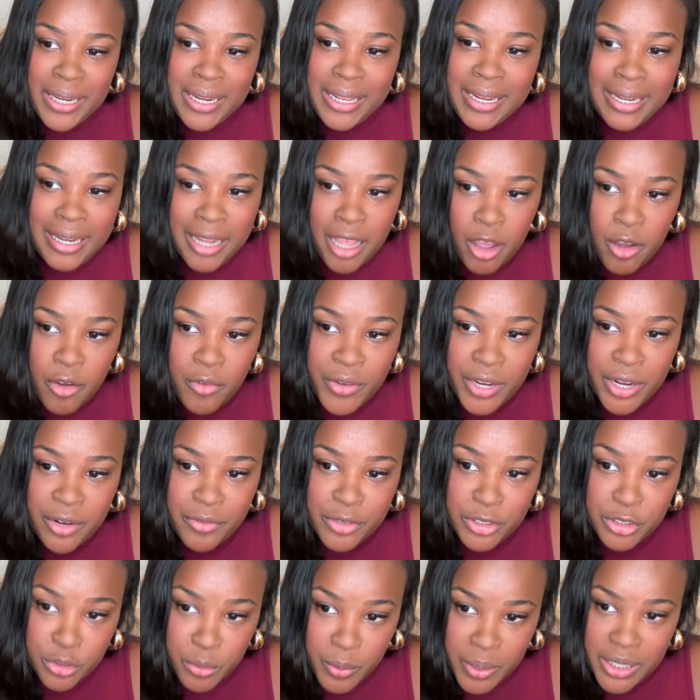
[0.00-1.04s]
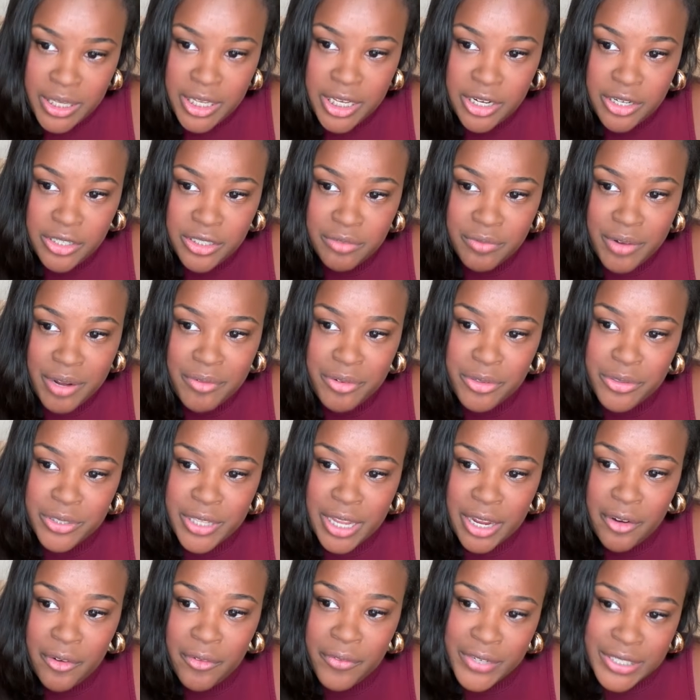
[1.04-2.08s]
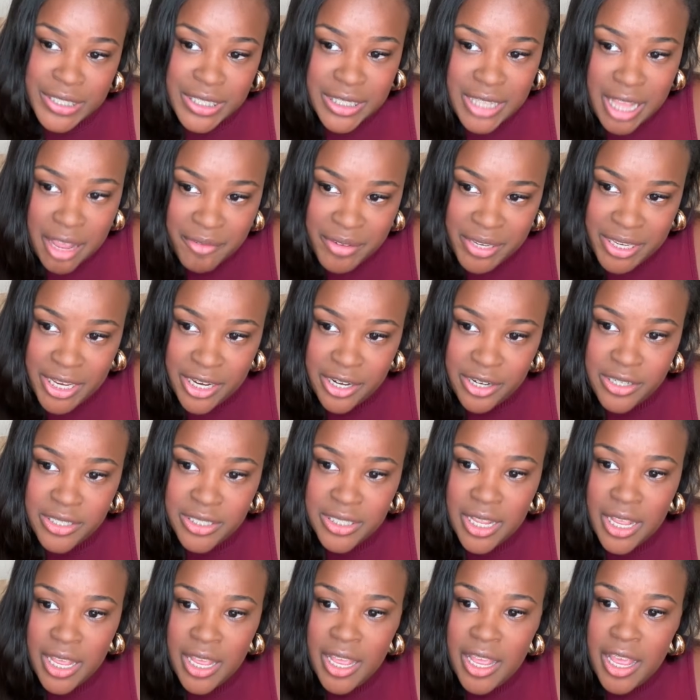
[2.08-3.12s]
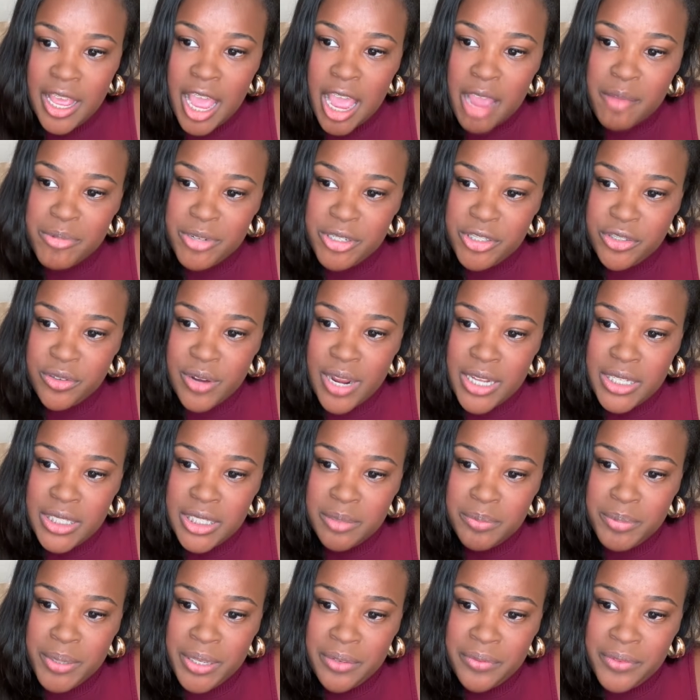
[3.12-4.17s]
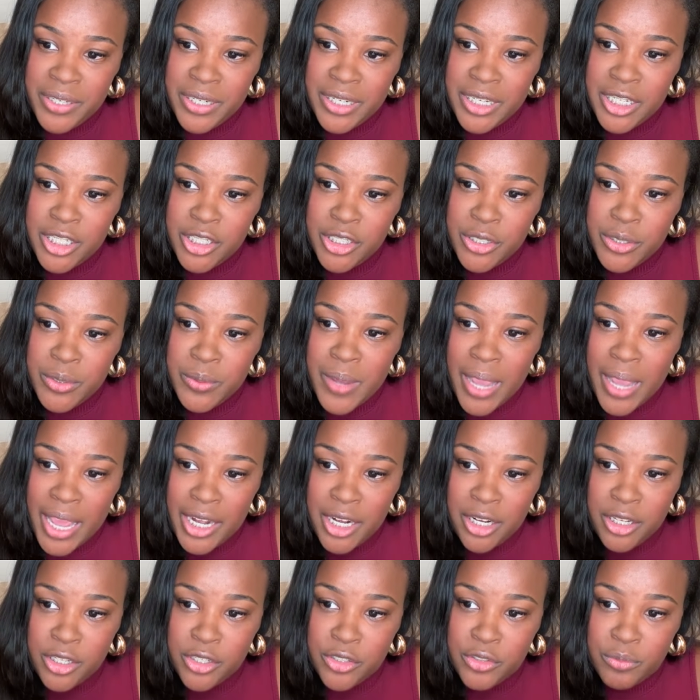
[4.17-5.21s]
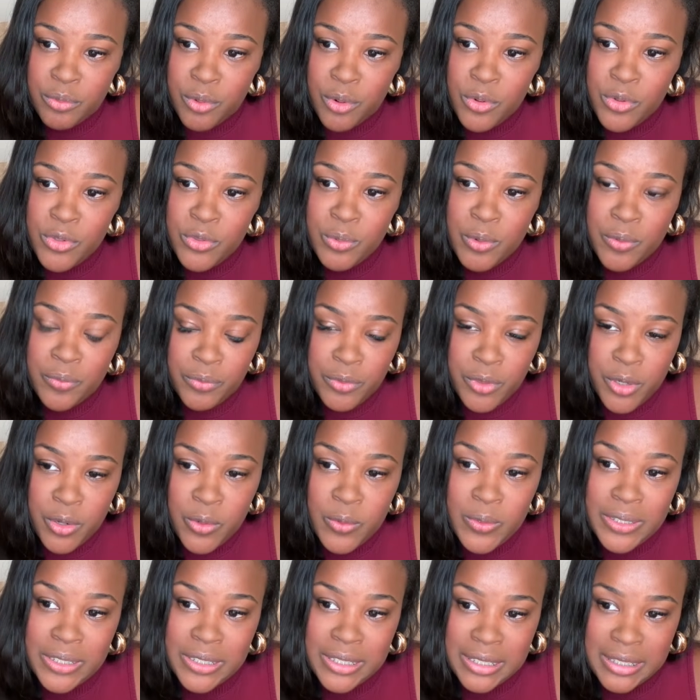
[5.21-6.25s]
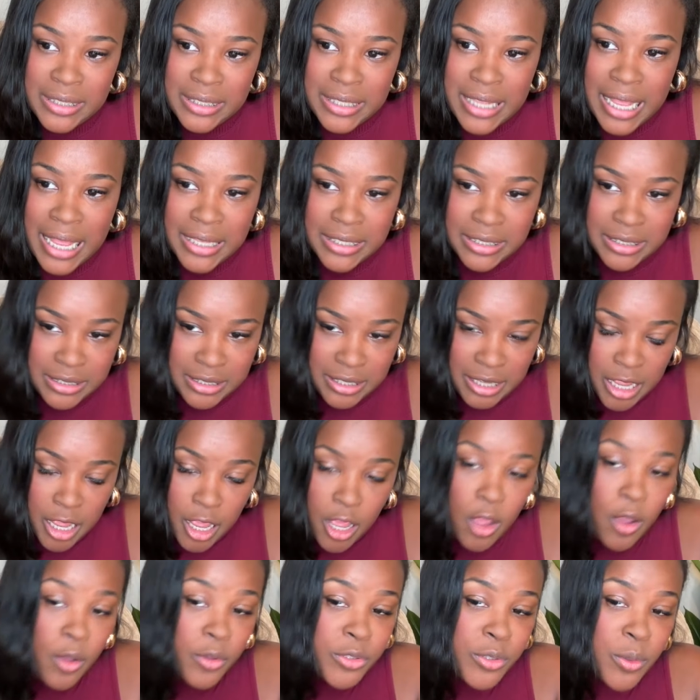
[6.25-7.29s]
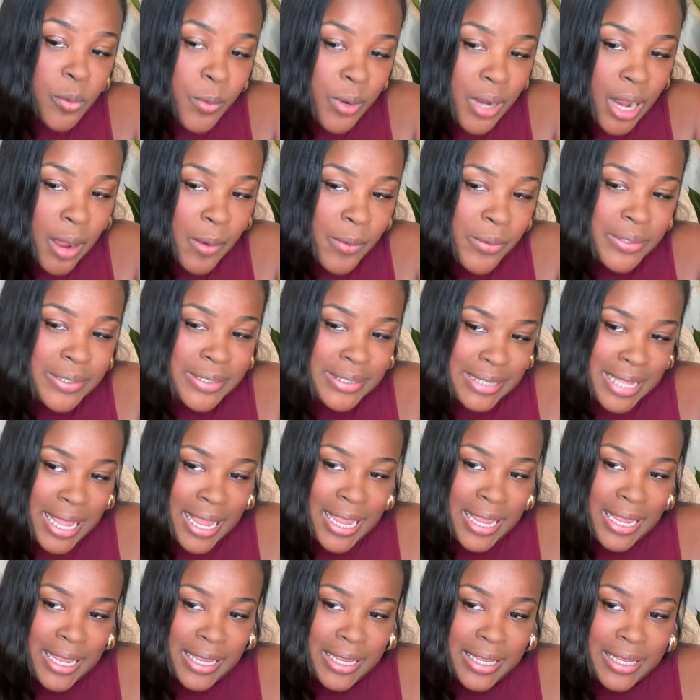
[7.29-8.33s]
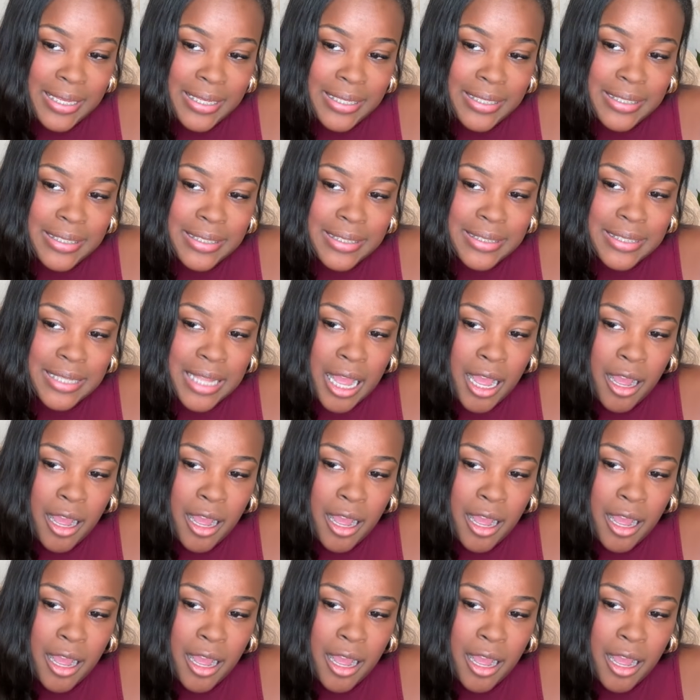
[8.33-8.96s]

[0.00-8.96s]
in healthcare for 20 years and revenue cycle for 7 years. I've been trying to pivot into analyst roles with no success. So what I will say is,